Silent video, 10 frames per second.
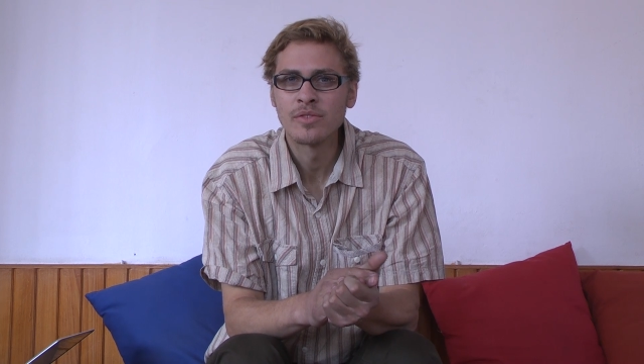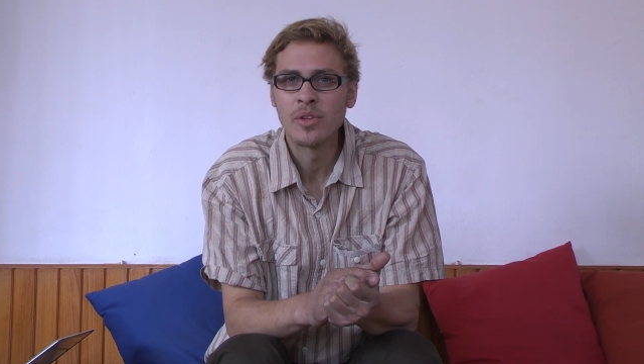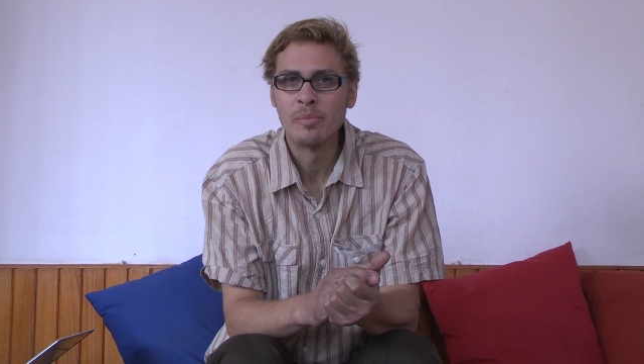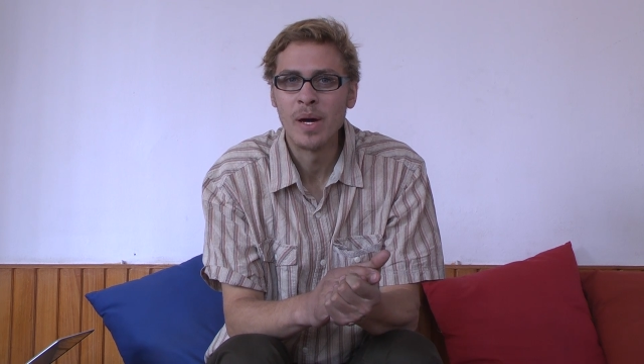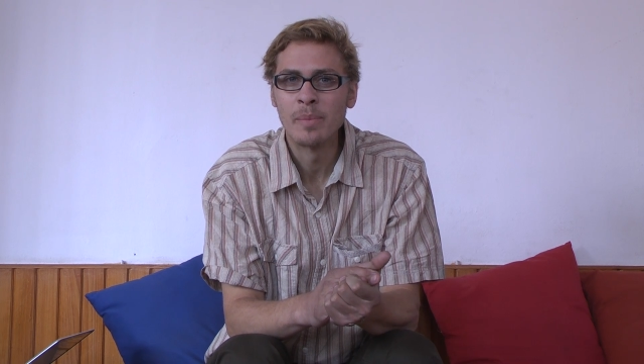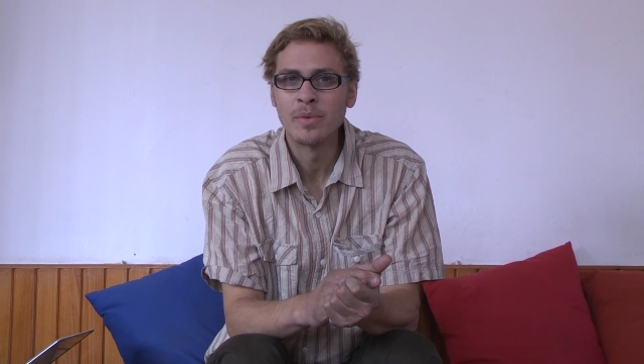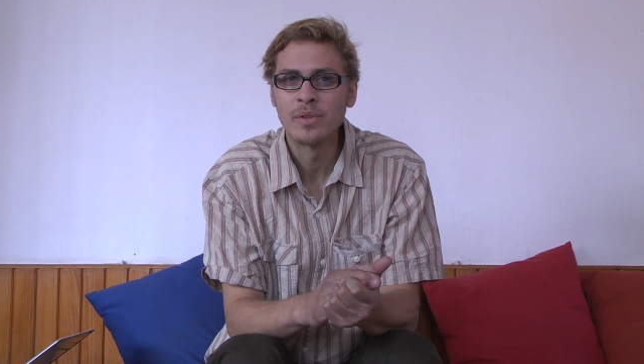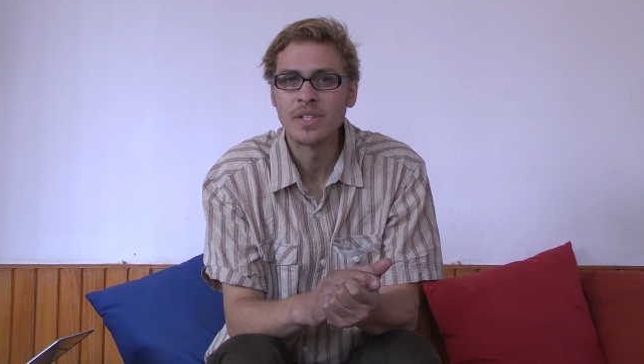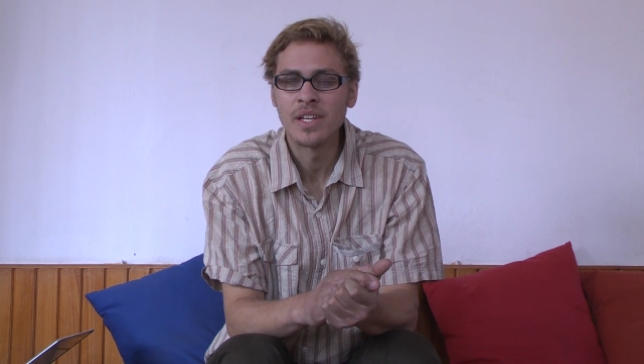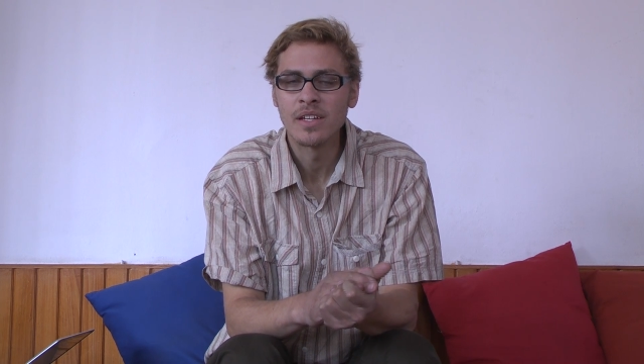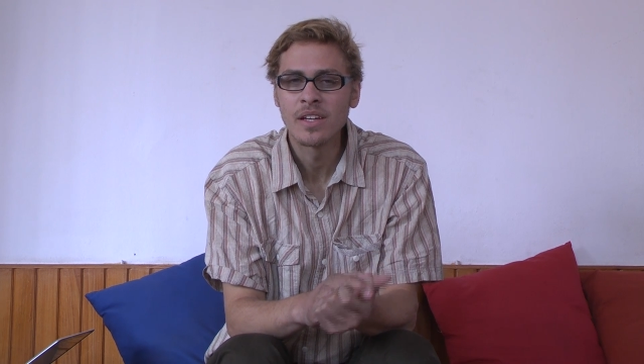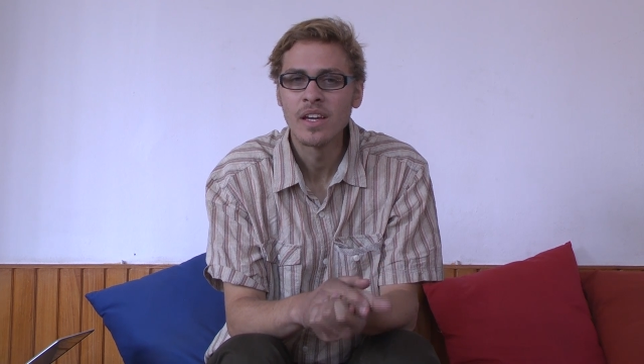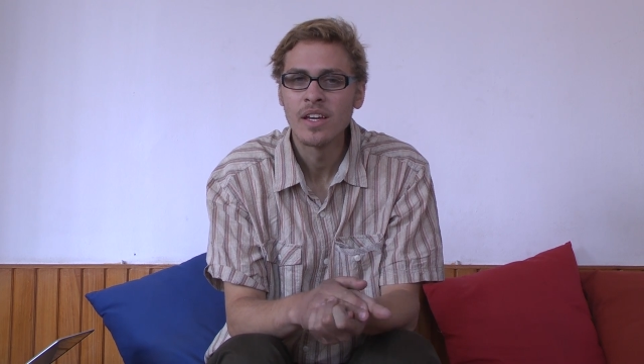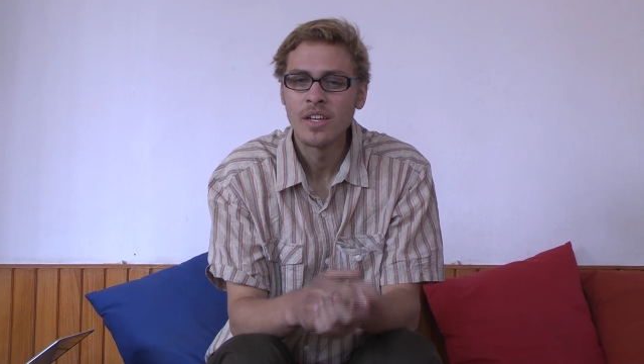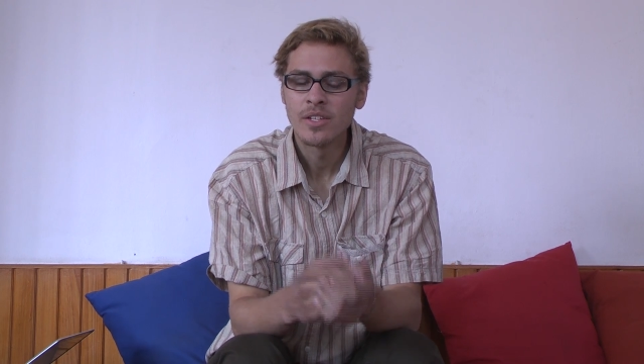for the bamboo tank
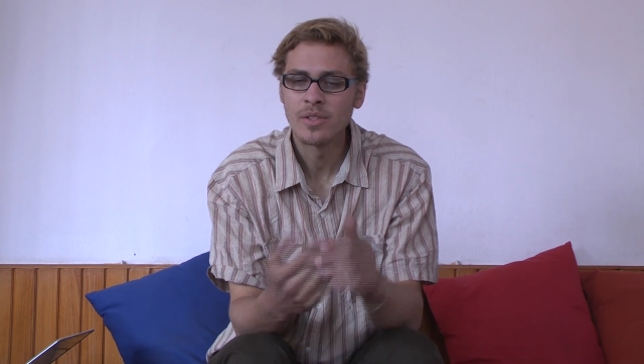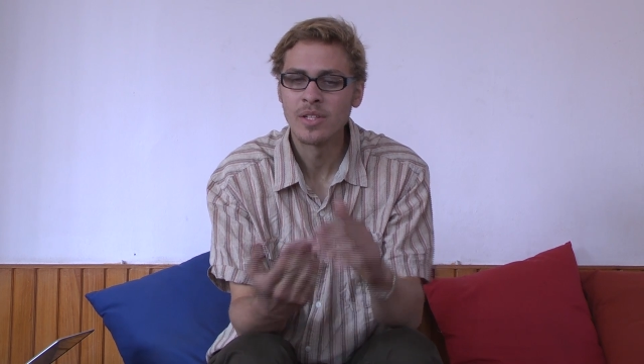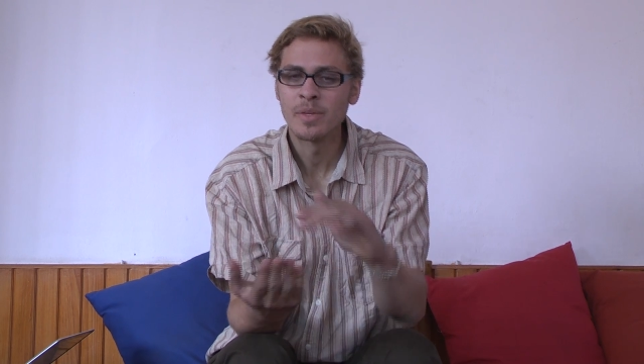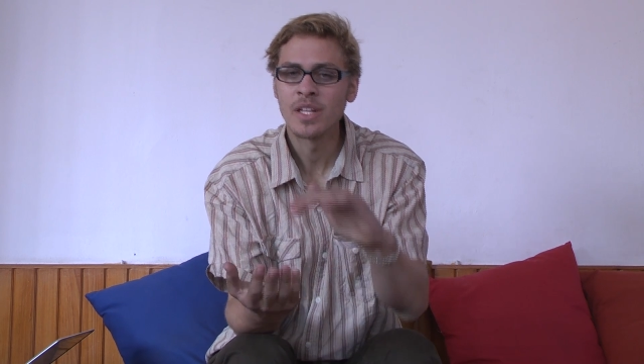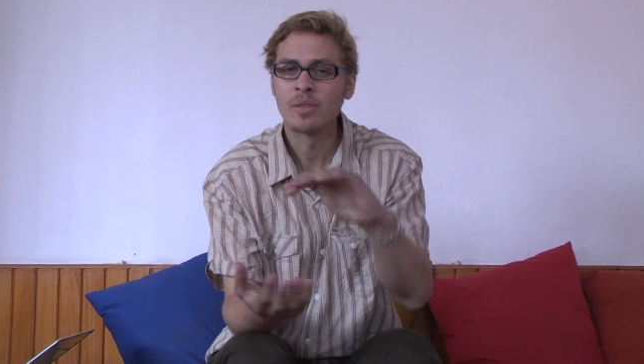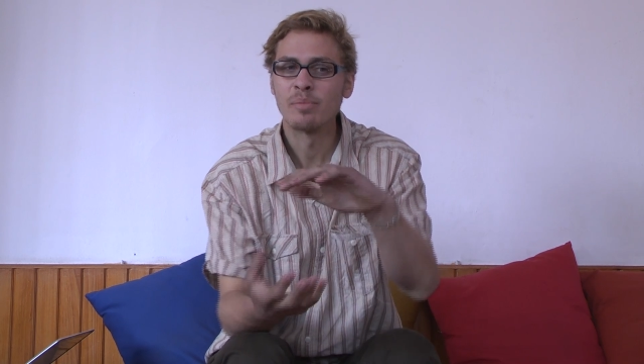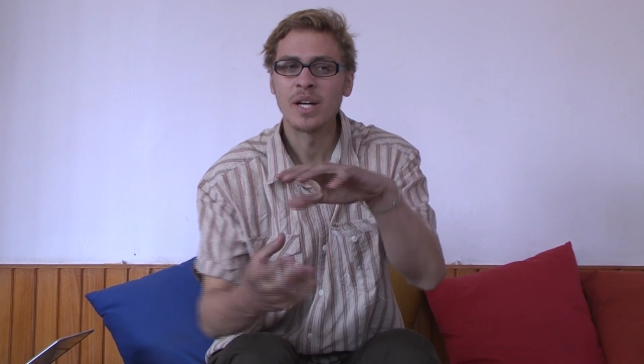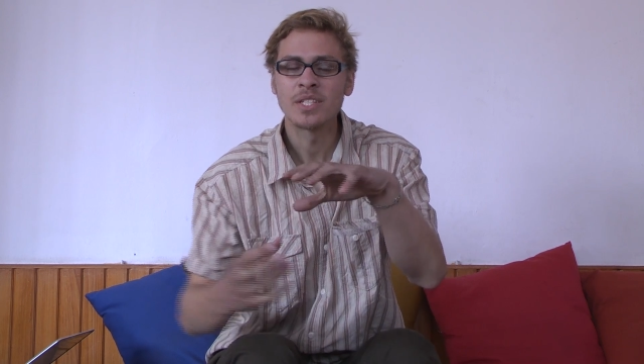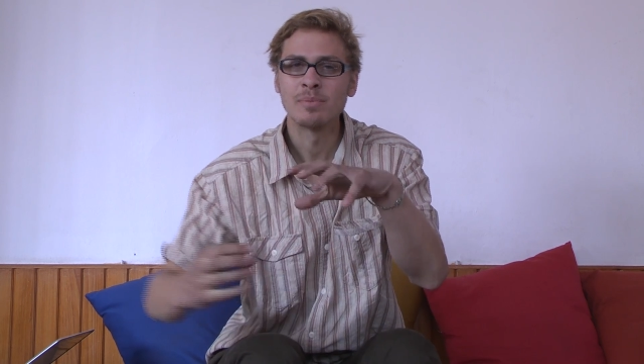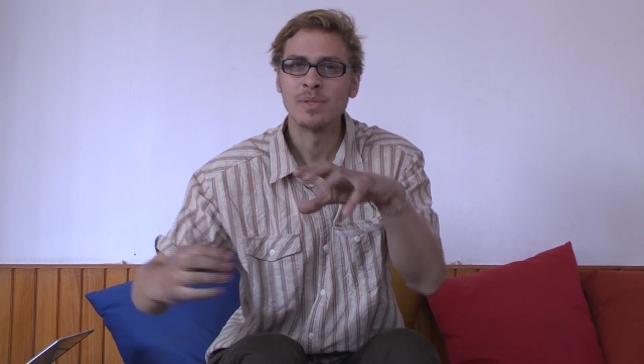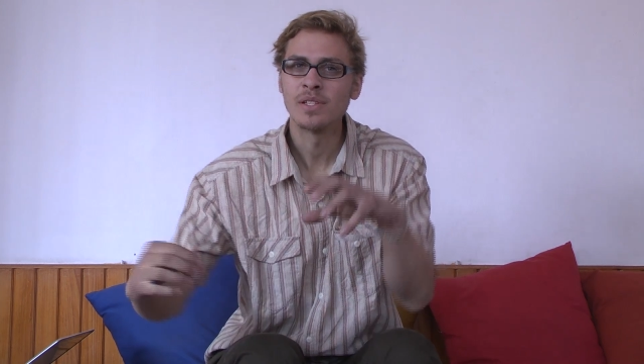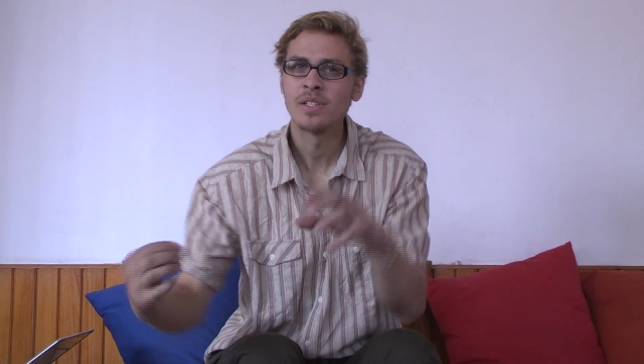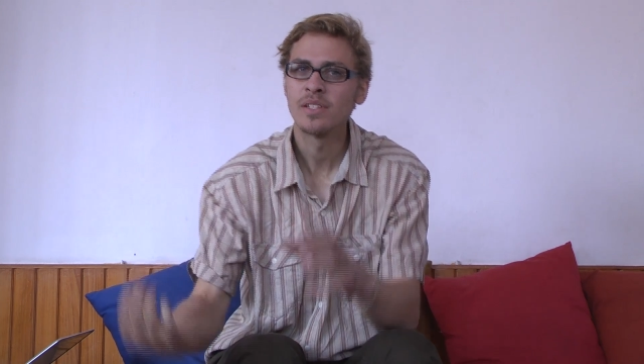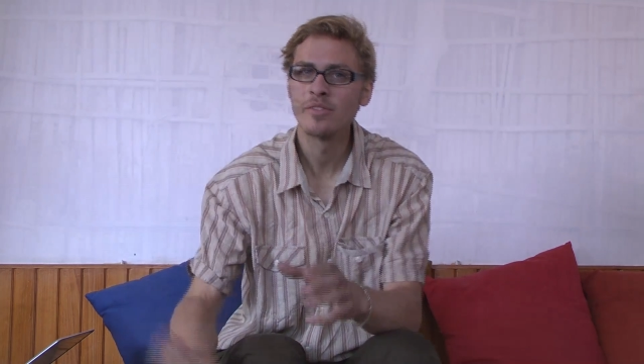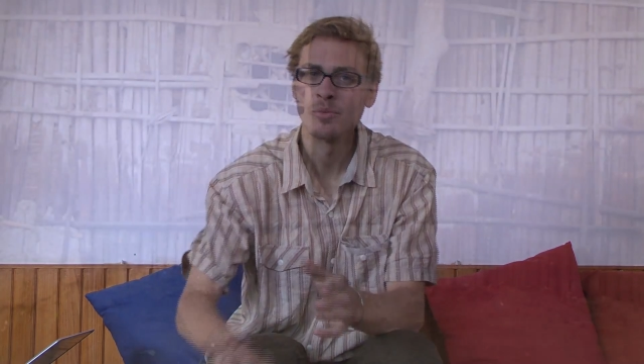to eliminate the
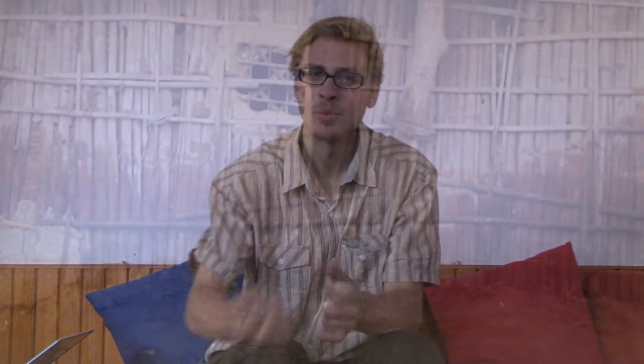possibility of